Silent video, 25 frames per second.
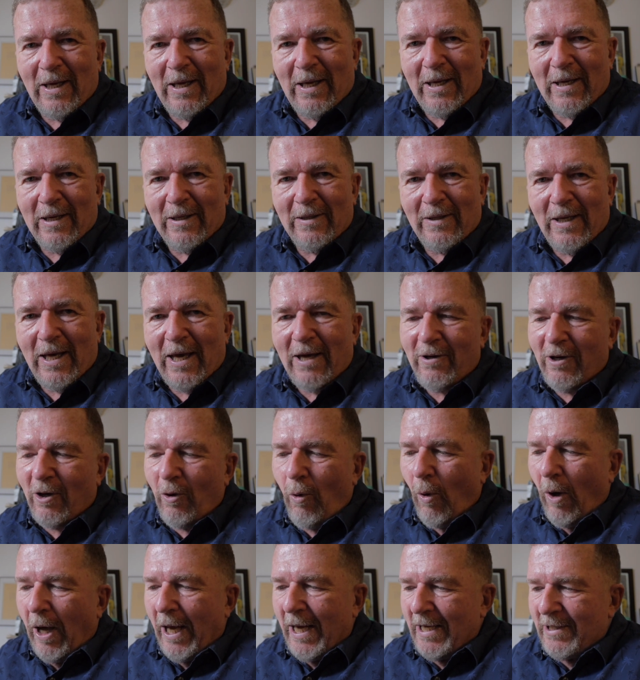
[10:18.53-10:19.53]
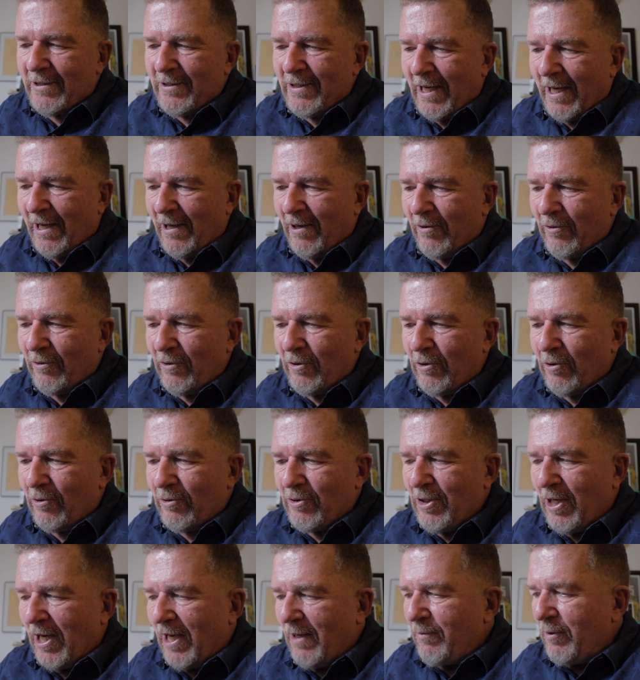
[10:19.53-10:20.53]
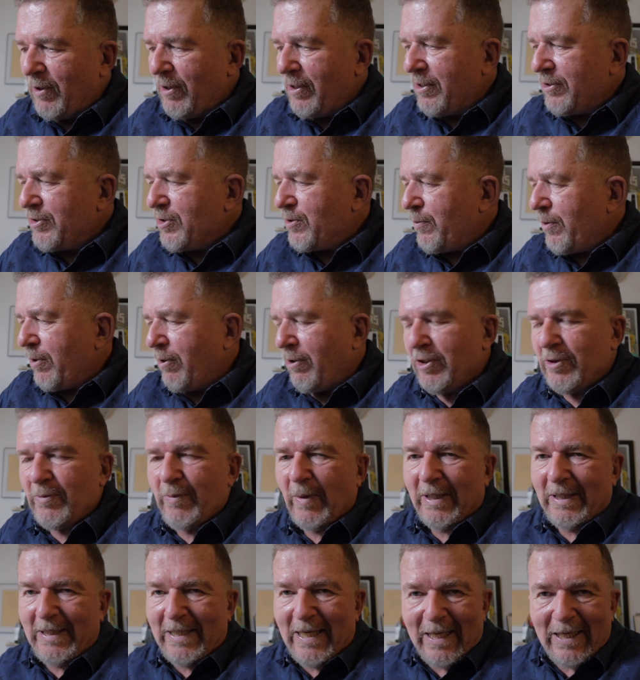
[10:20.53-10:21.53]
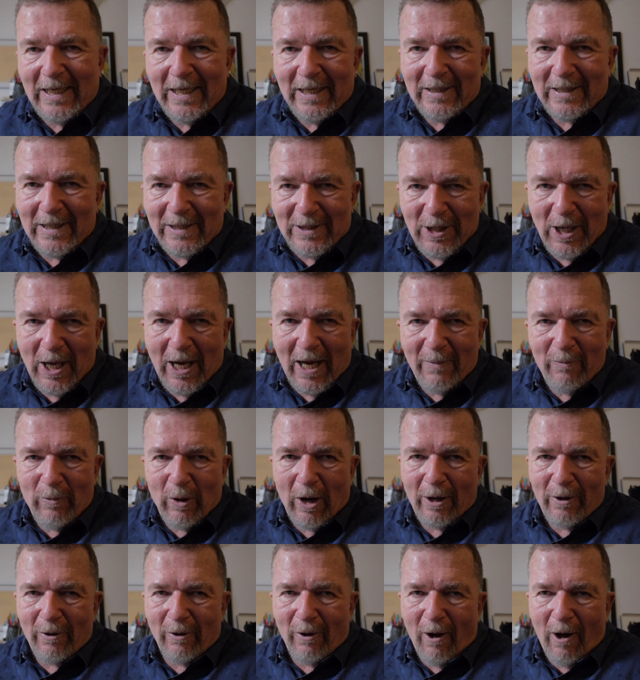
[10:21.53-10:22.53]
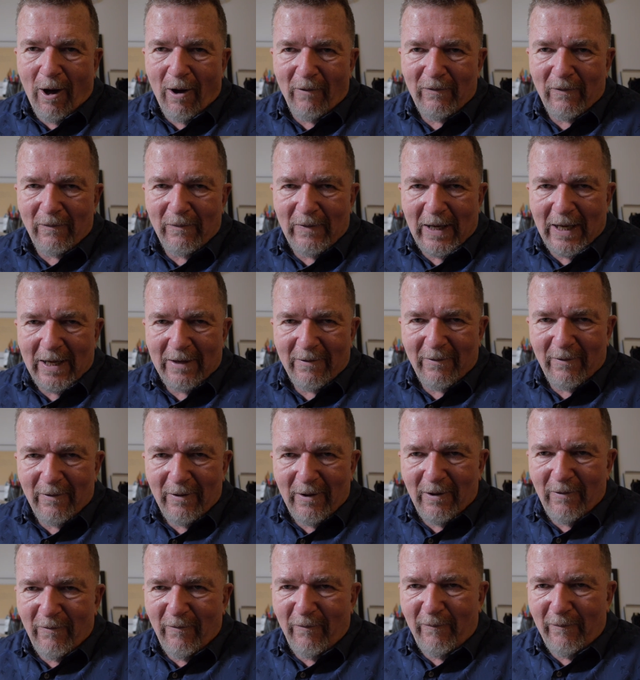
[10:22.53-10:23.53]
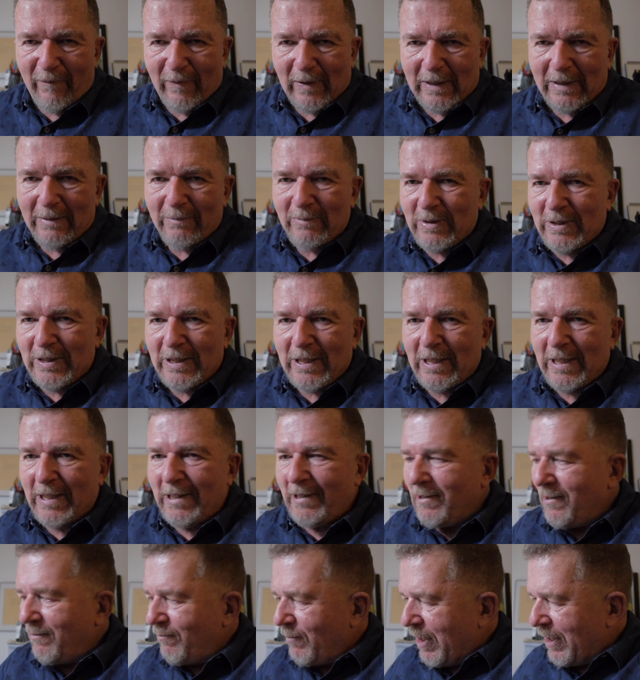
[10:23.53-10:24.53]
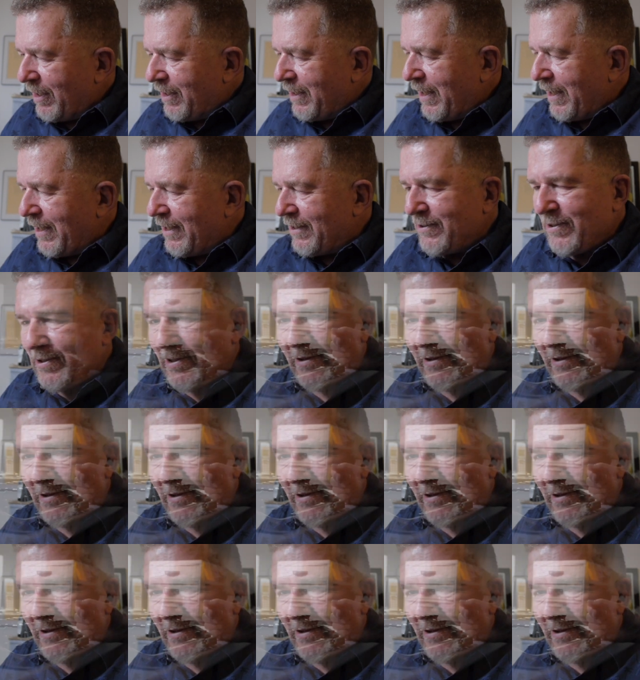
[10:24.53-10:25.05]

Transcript: and how to quiet down your typing experience by getting the typewriter off of that flimsy, in my case,